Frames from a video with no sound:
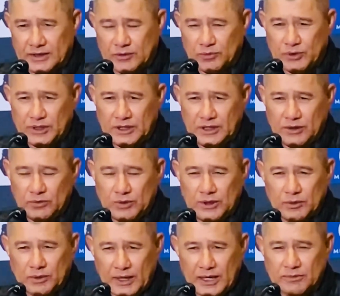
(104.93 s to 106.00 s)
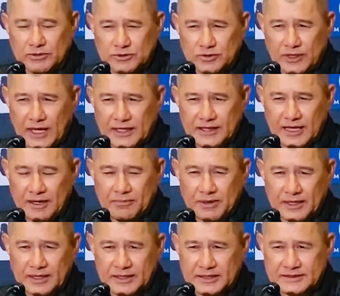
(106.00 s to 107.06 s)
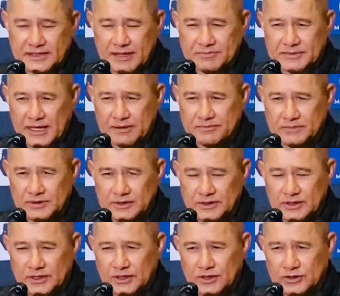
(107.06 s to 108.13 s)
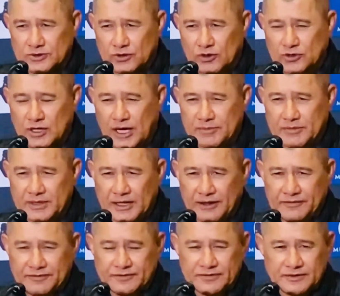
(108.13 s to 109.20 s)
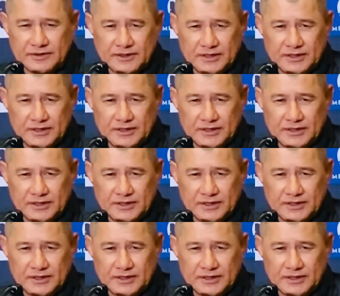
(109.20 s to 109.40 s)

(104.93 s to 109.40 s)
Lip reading: We were able to get there, but at the same time, not calm enough.